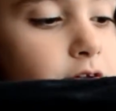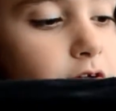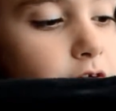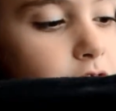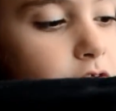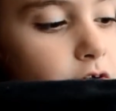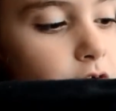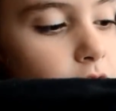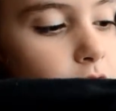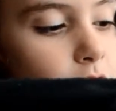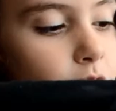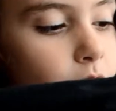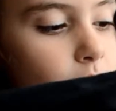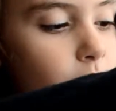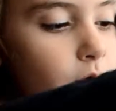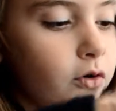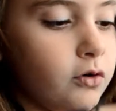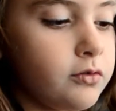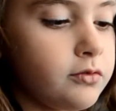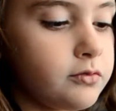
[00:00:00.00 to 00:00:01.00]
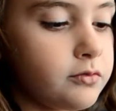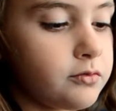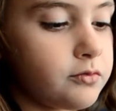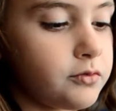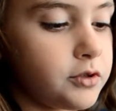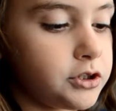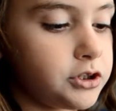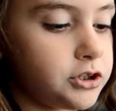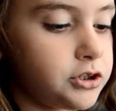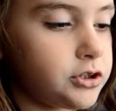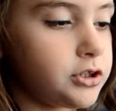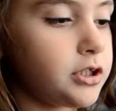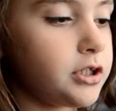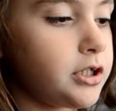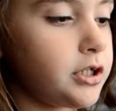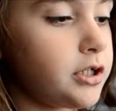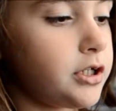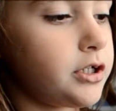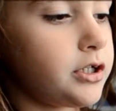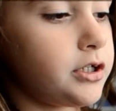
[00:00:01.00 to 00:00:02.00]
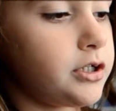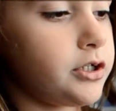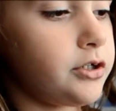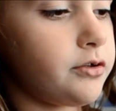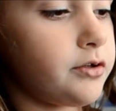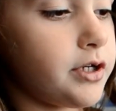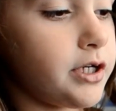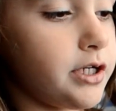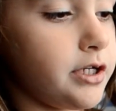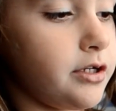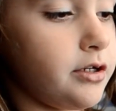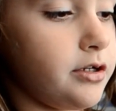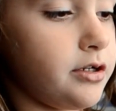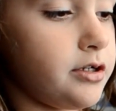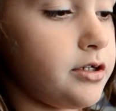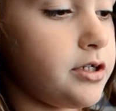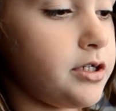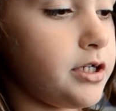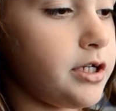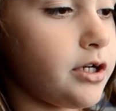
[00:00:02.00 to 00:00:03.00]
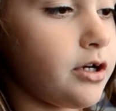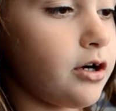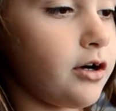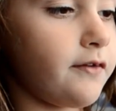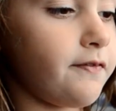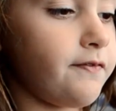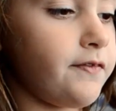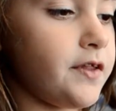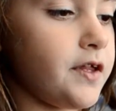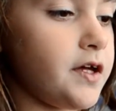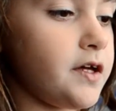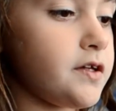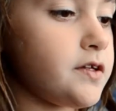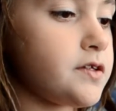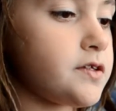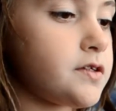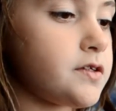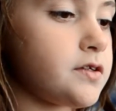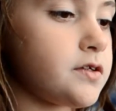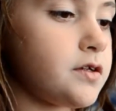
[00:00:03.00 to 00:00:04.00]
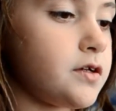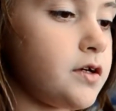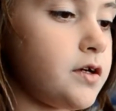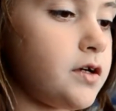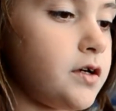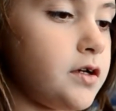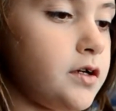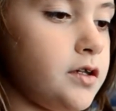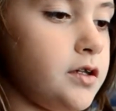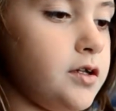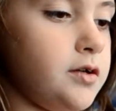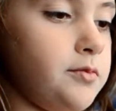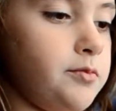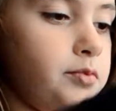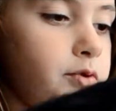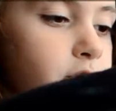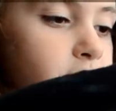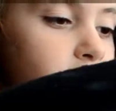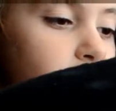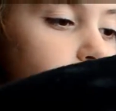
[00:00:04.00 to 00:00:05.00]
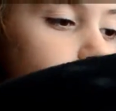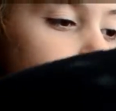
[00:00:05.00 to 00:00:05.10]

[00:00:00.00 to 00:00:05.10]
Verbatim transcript: there's a hole, which you can take off this and then push it